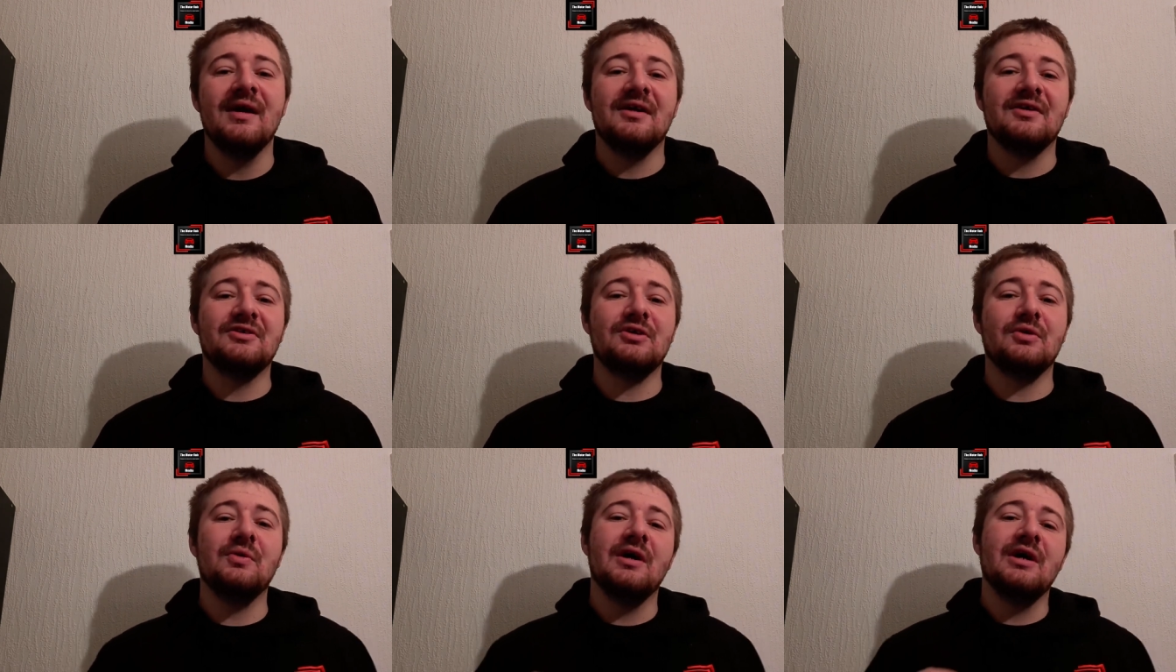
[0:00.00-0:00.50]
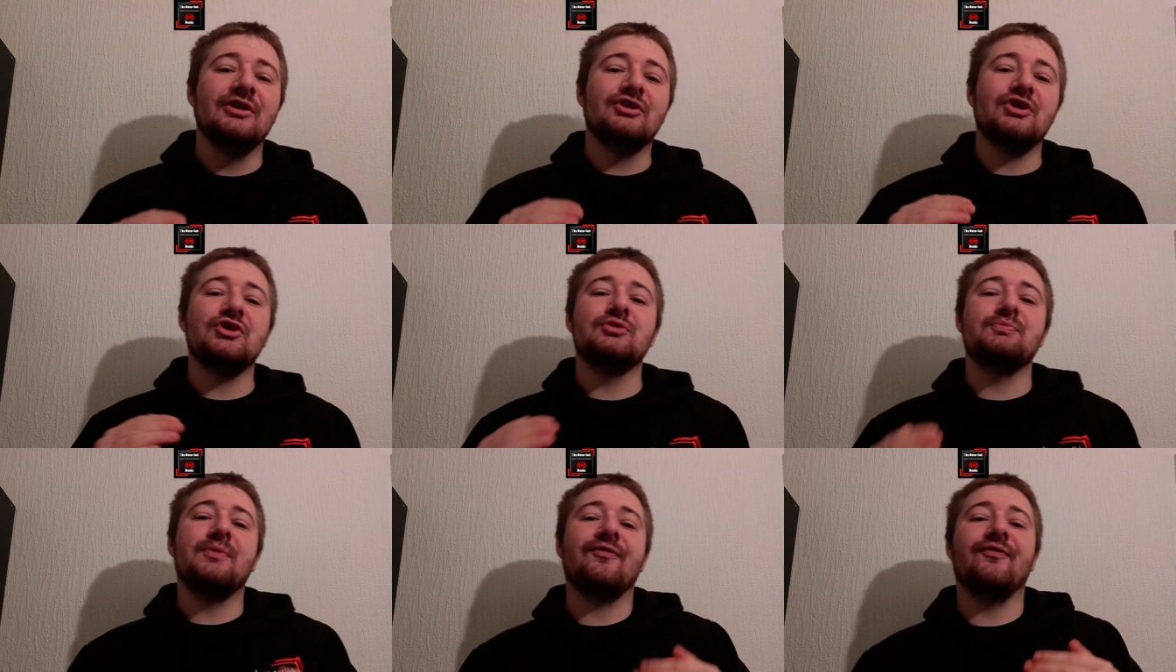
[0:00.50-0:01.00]
So
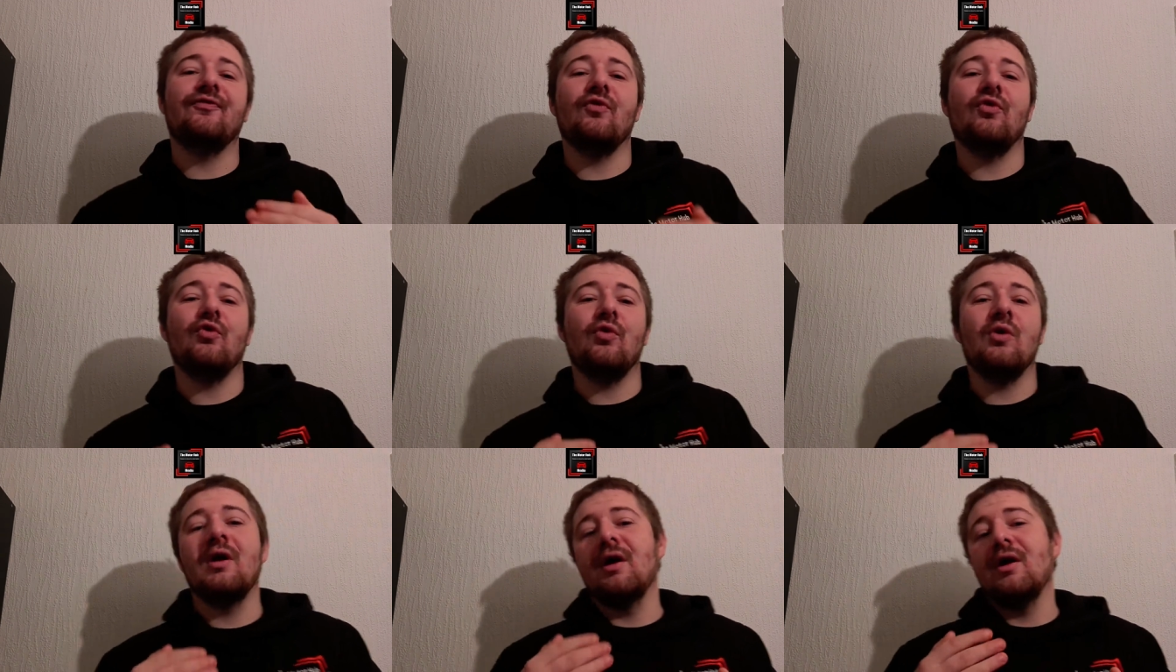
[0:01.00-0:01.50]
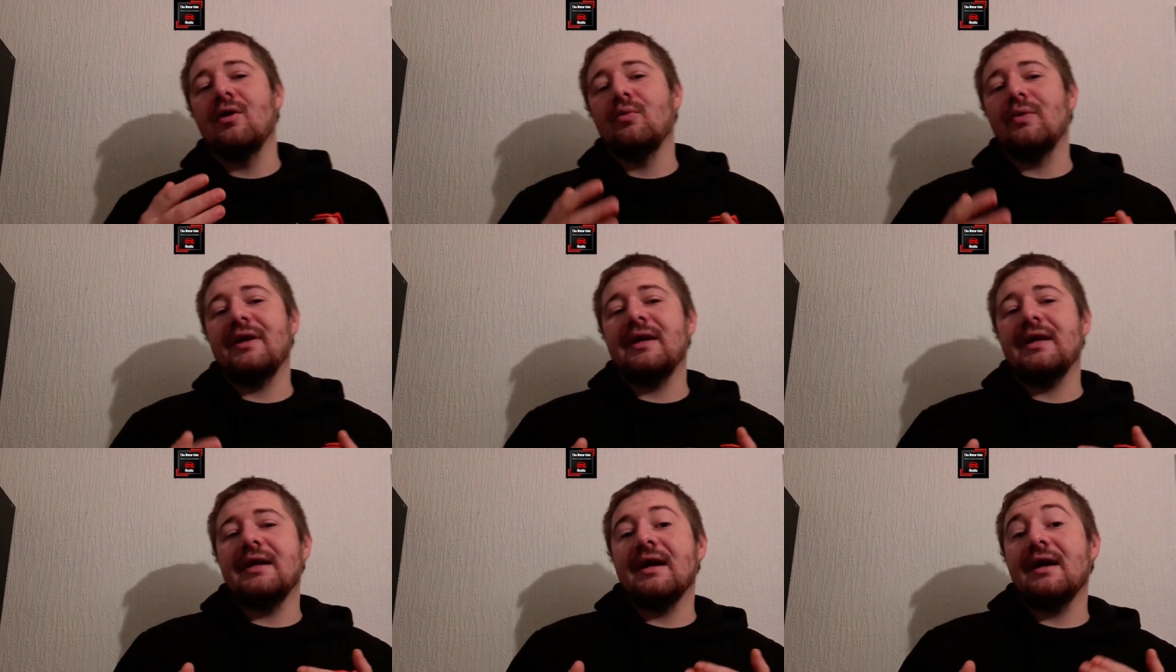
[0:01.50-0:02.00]
just before
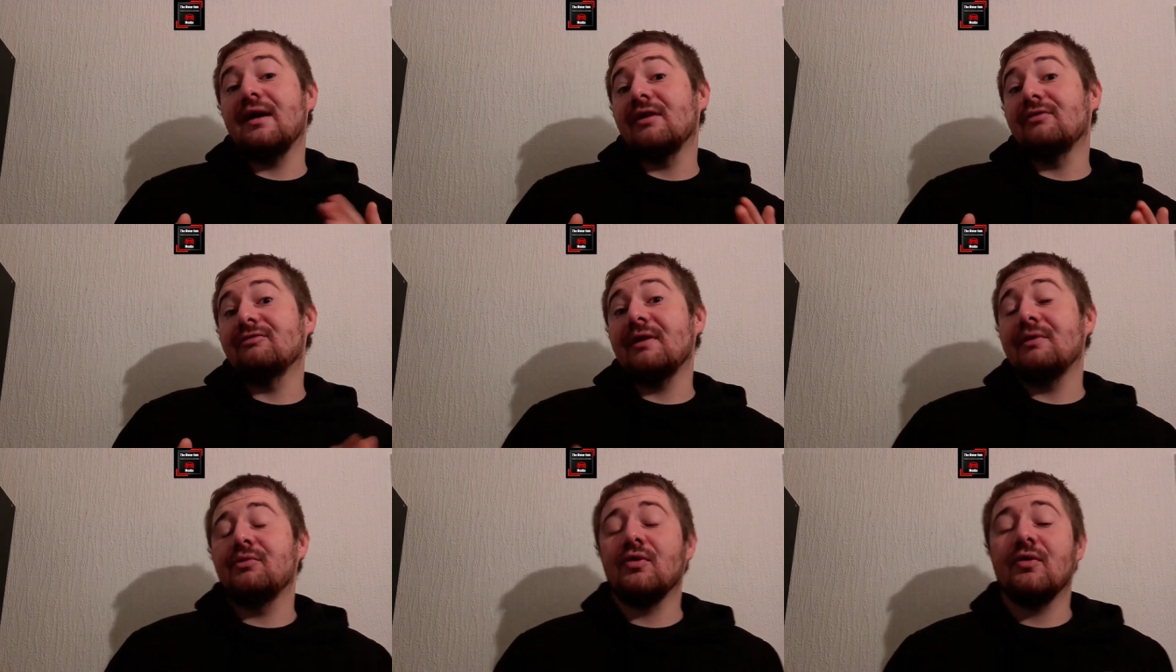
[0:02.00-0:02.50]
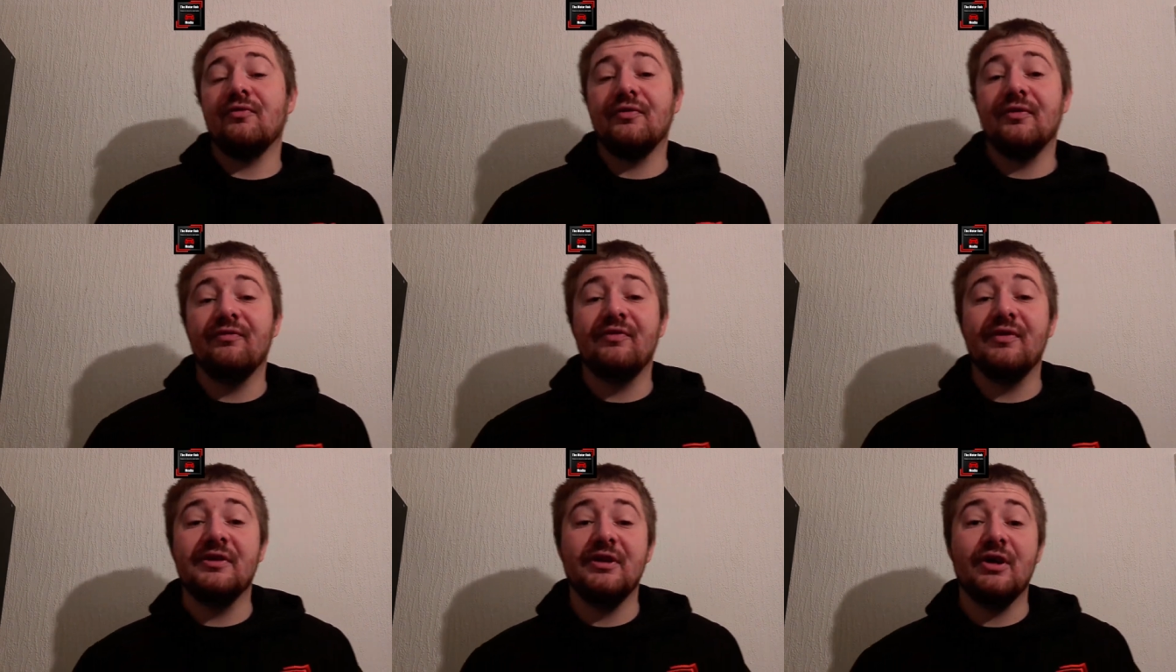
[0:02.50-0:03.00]
we round off the
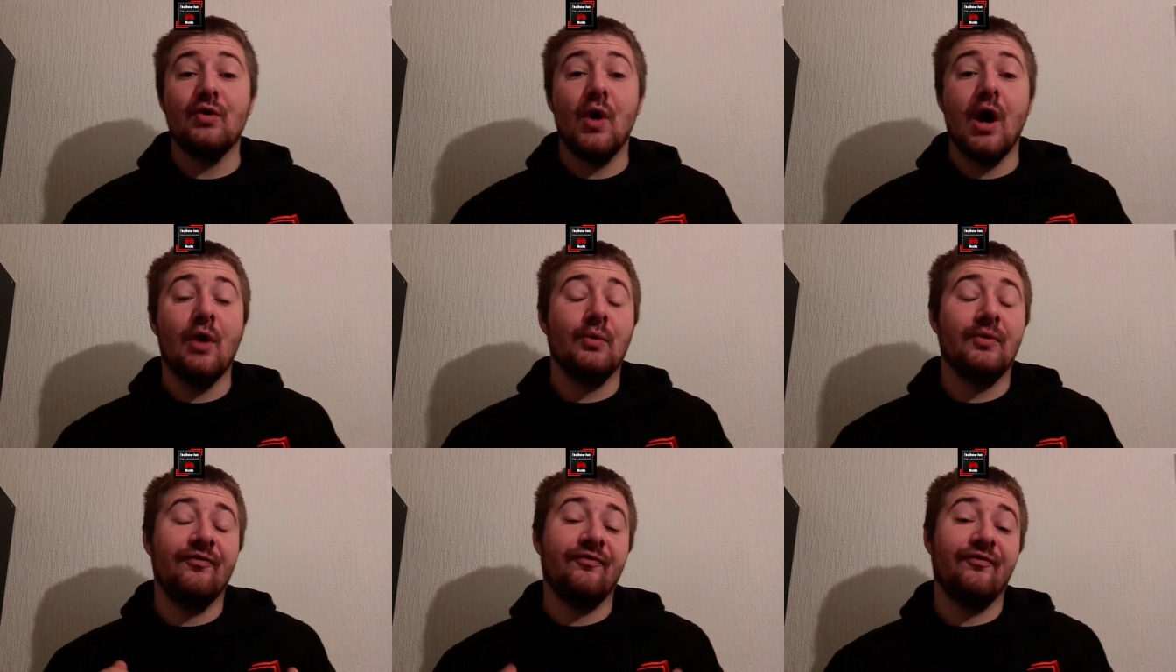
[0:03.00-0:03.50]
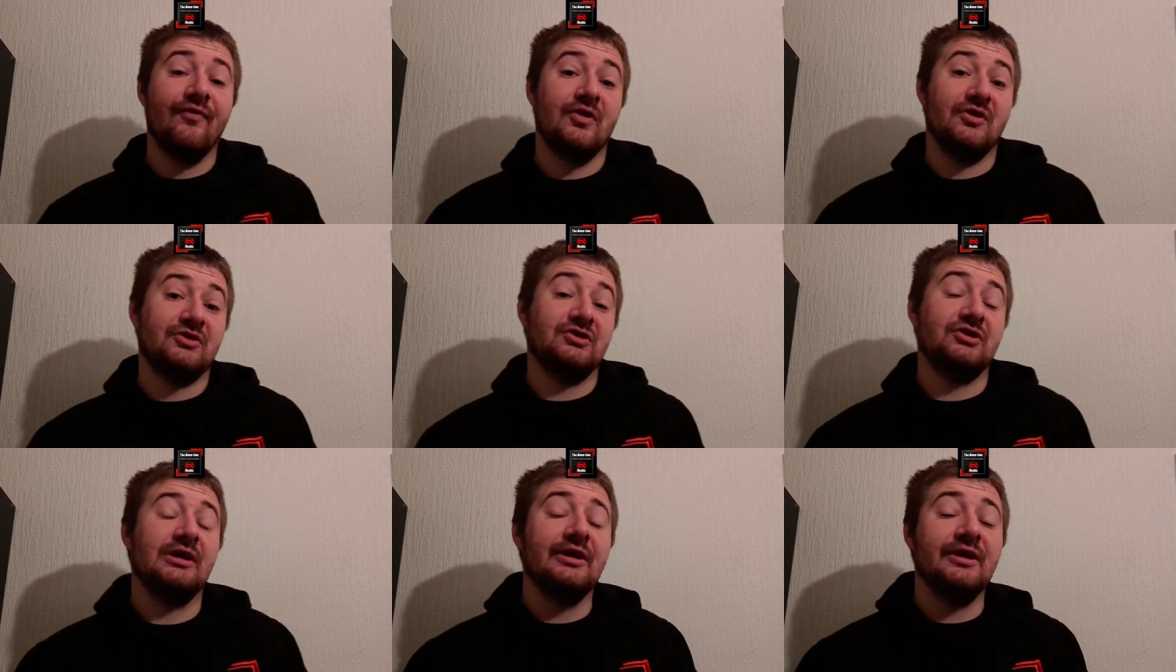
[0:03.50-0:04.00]
video, I would
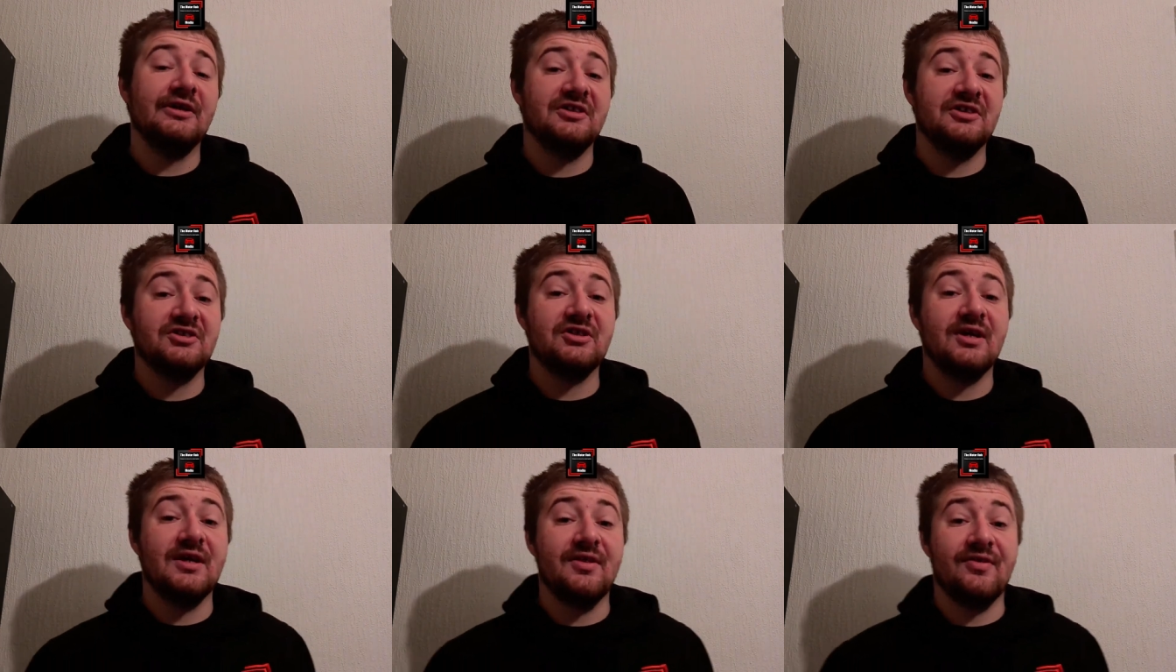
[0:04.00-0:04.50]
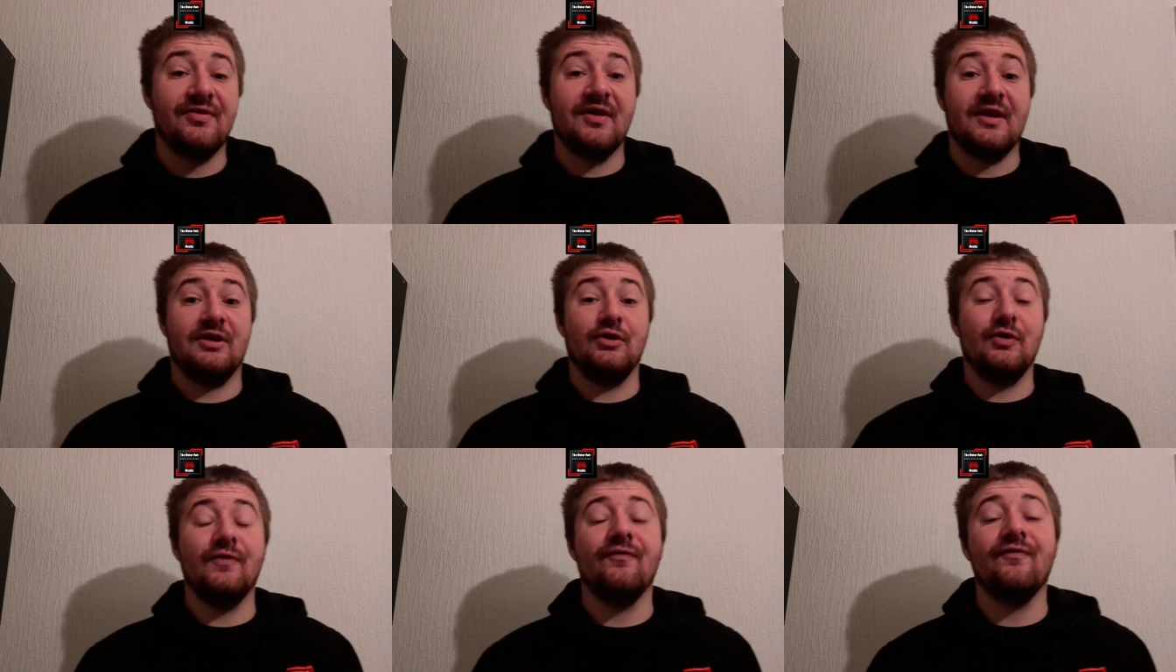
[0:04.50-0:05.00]
firstly like to say
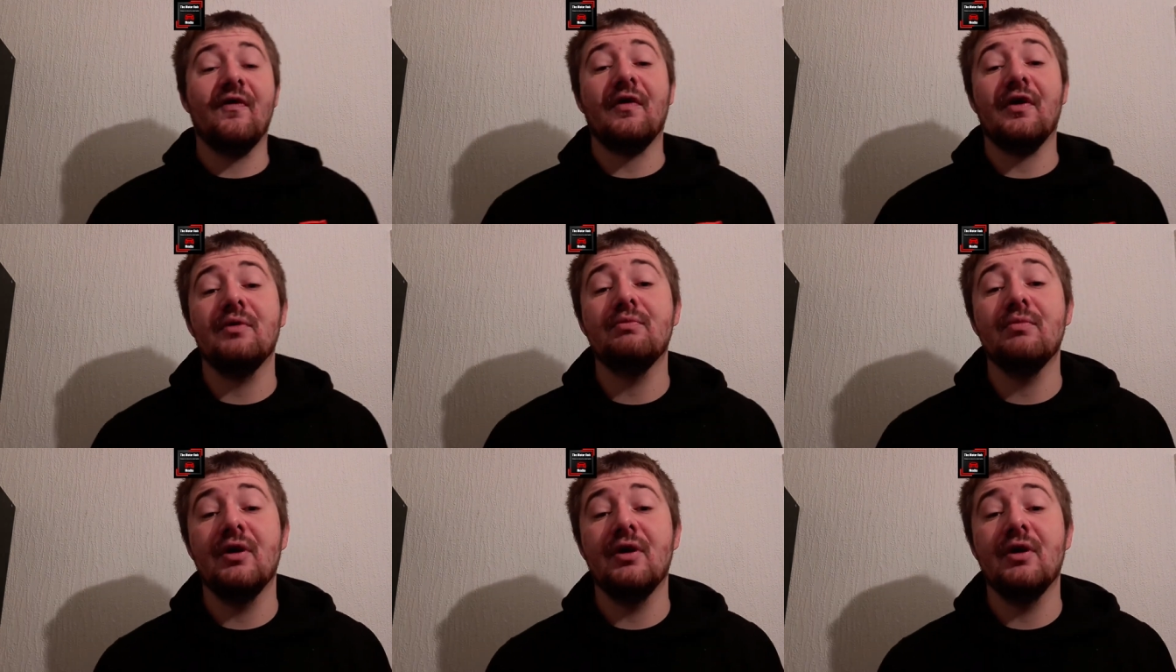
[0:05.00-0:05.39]
thank you very